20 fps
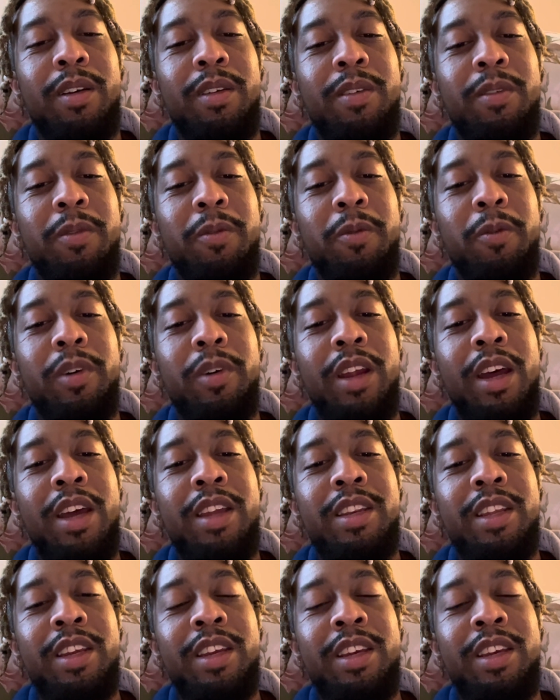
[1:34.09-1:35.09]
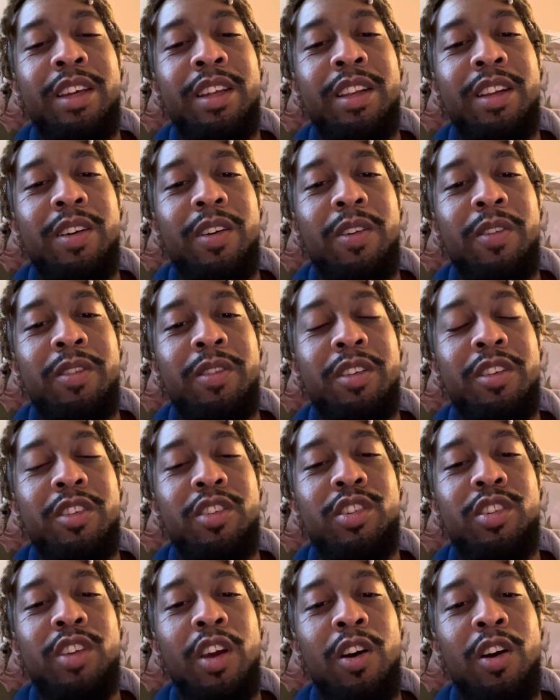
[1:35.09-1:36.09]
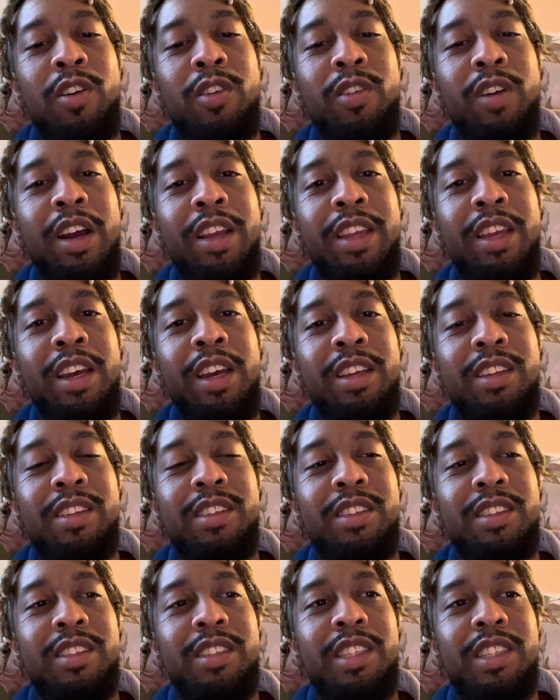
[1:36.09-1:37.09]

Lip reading: what I did on the show, I guess.